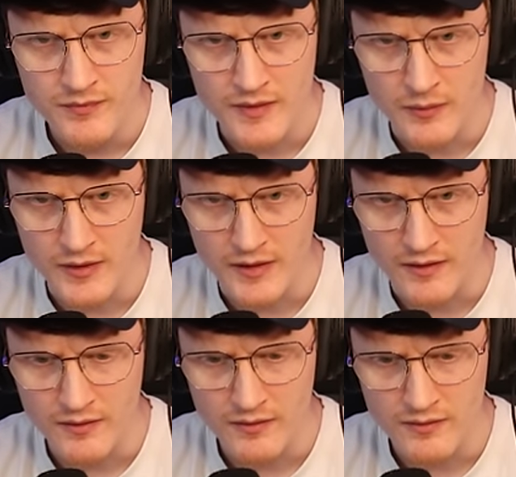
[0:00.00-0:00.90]
Here we
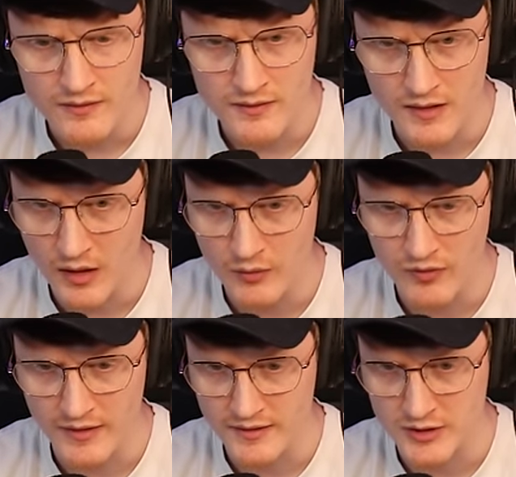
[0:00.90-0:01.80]
go.
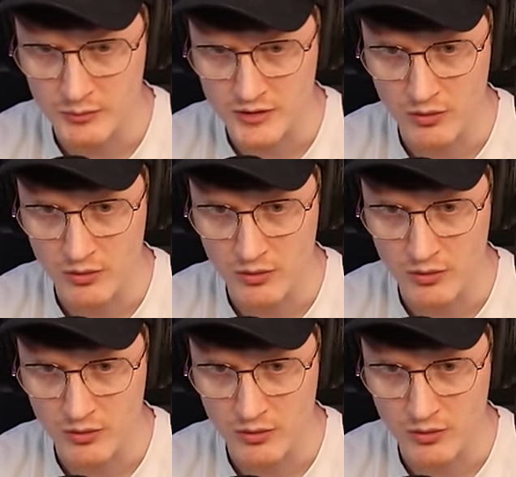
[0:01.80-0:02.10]
Hopefully someone's...